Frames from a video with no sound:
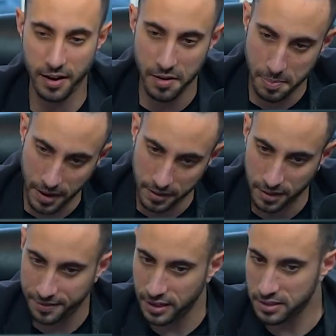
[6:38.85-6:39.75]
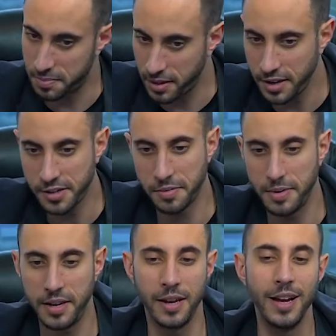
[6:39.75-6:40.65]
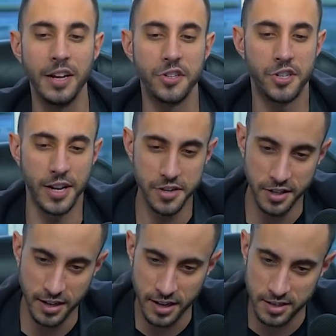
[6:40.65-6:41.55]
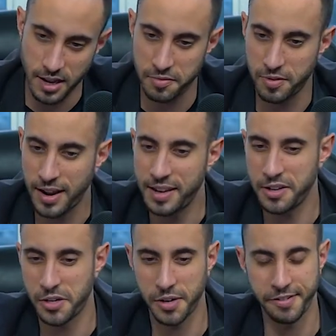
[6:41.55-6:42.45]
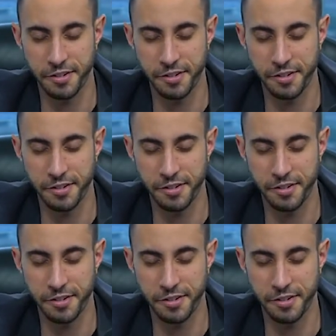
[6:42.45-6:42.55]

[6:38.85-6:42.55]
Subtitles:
unparalleled flexibility to meet changing needs and regulatory